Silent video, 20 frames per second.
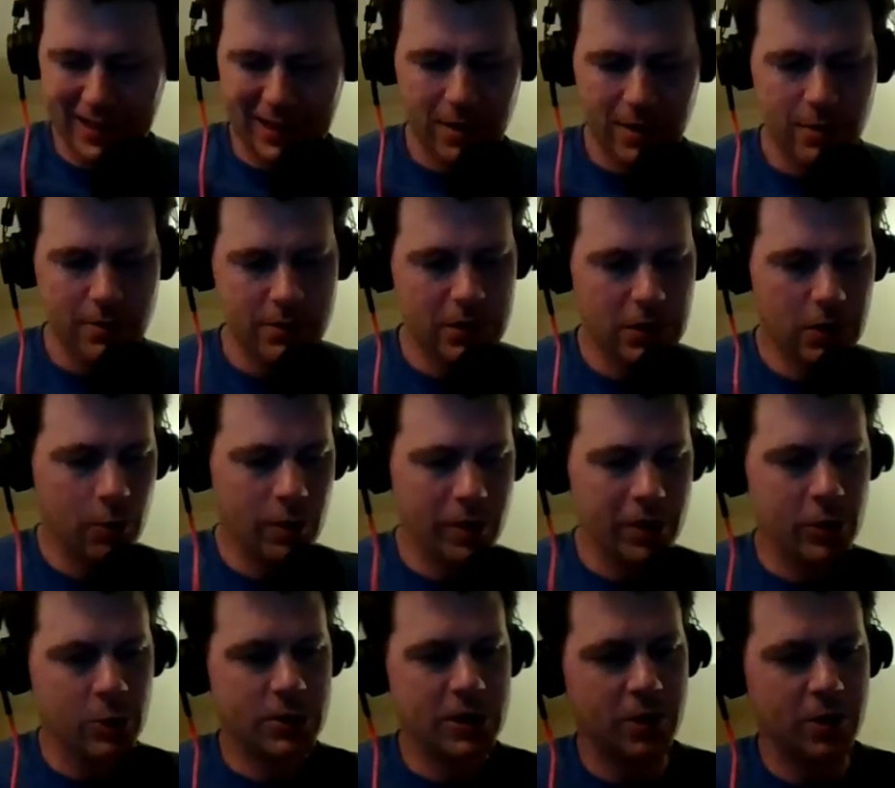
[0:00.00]
So what
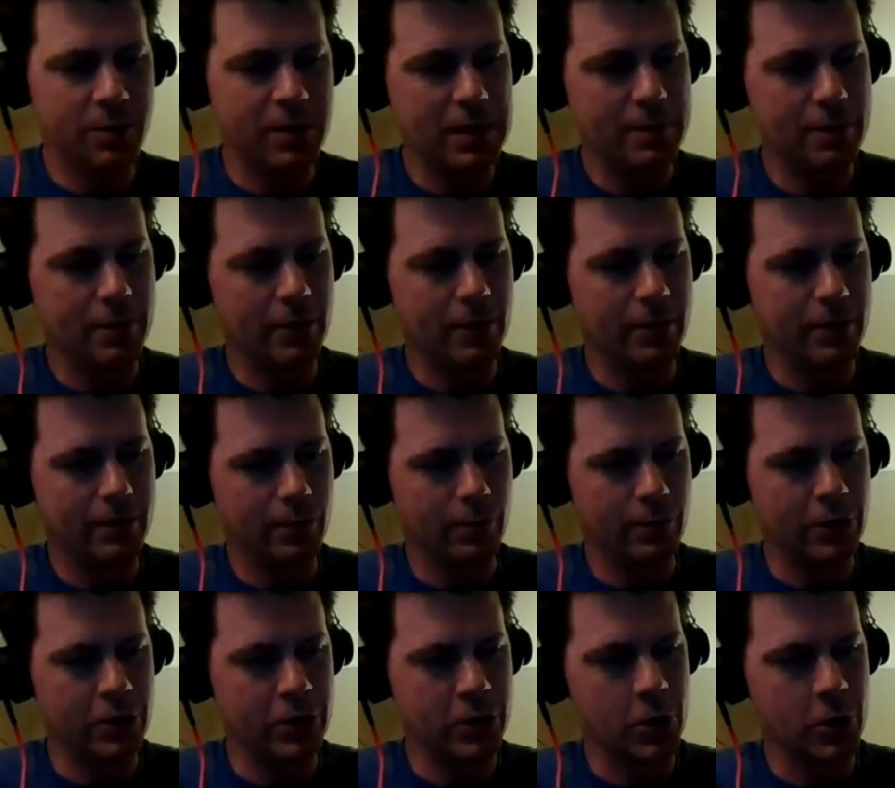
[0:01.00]
do you tell people
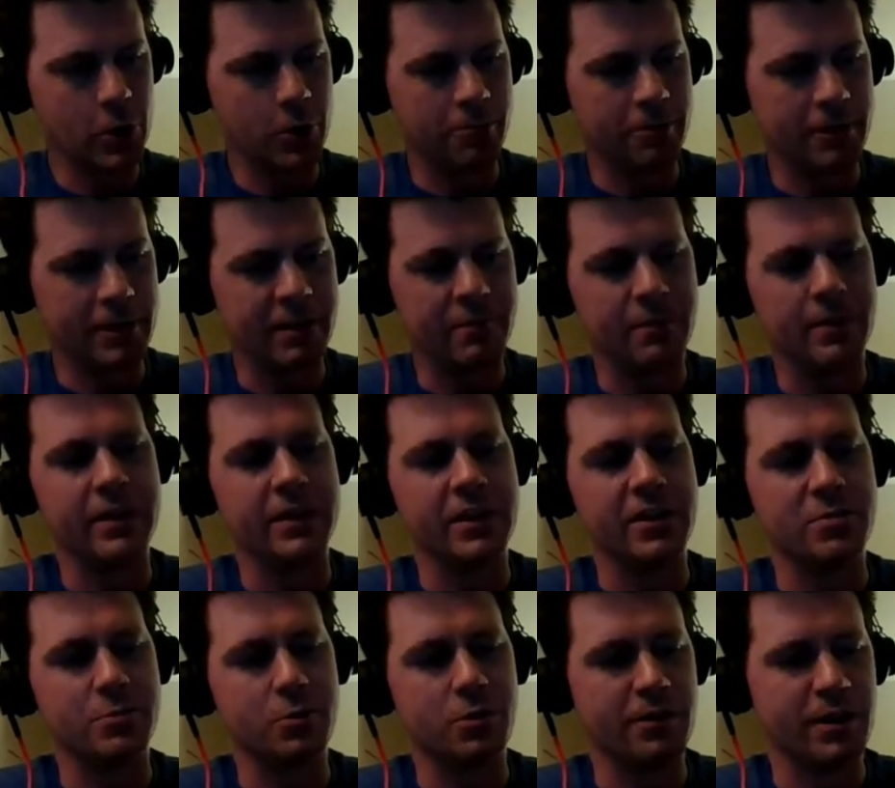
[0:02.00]
when you go to recommend
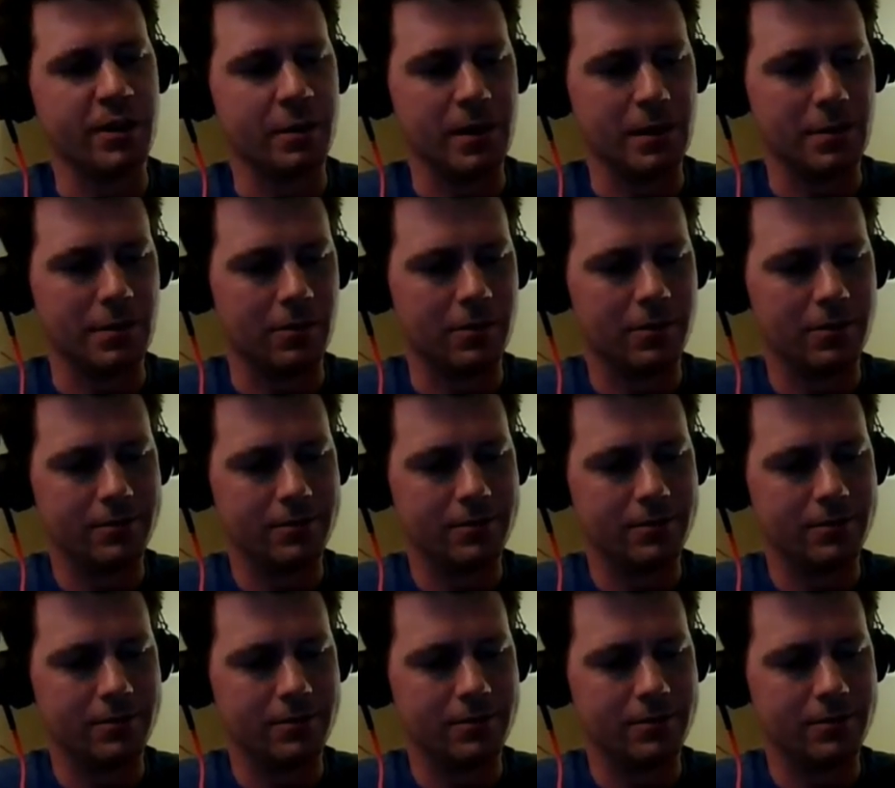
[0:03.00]
this movie to people?